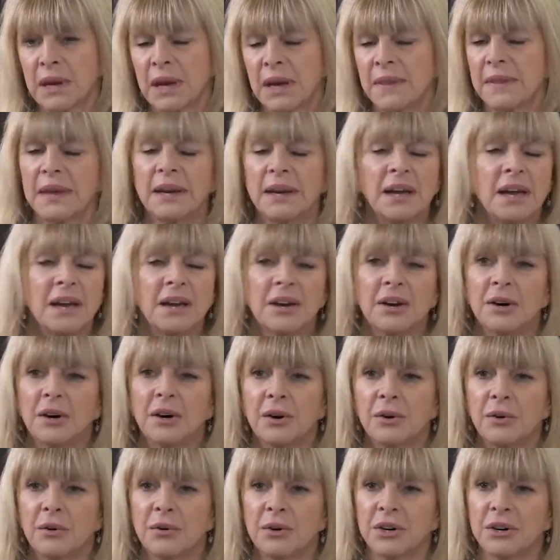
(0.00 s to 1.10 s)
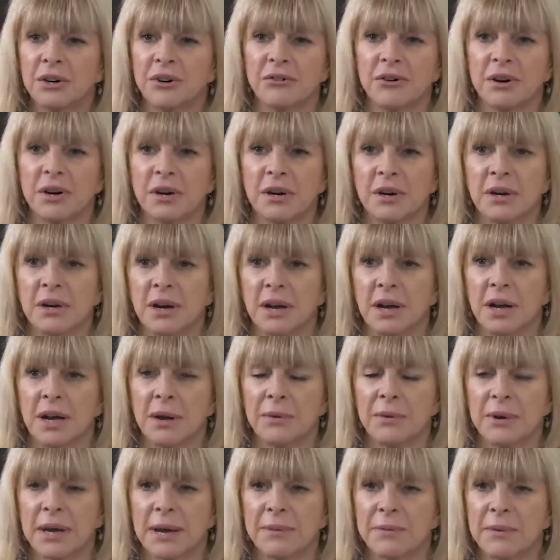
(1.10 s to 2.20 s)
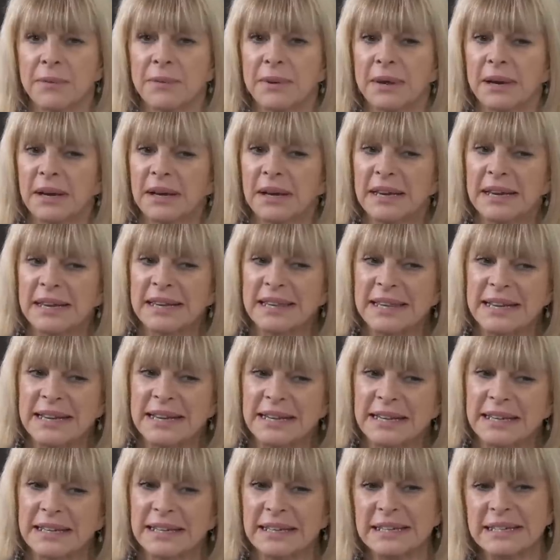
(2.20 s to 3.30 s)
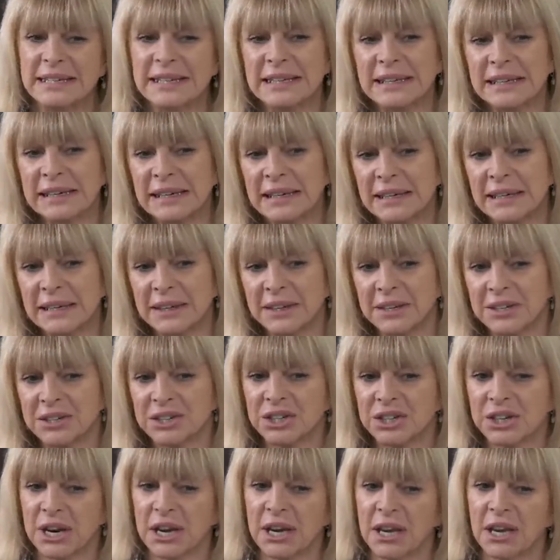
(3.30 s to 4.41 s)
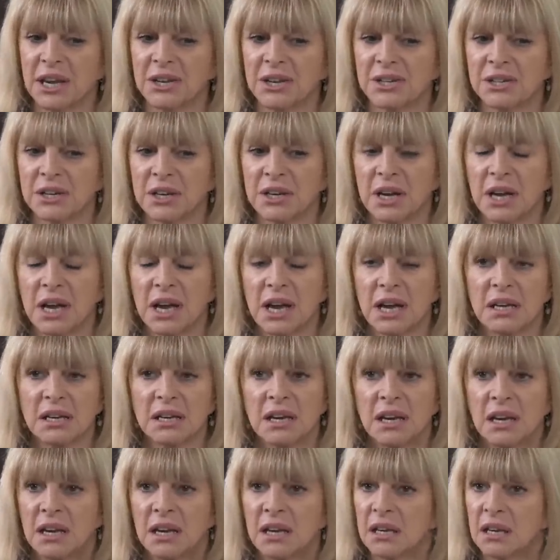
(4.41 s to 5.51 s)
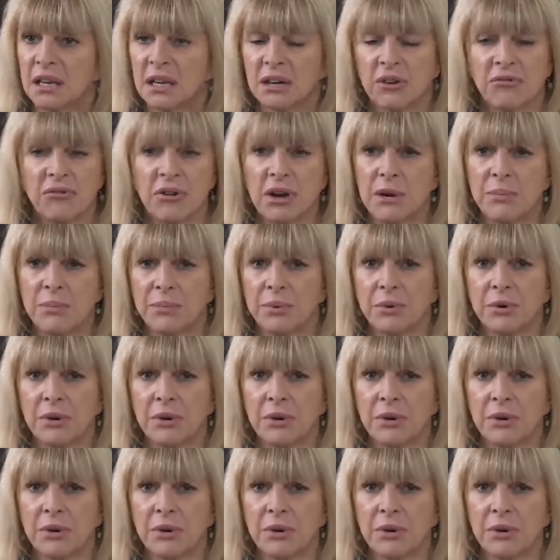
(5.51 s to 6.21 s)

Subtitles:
And then I got older and I became a bit like the ugly duckling that changed. And I had a great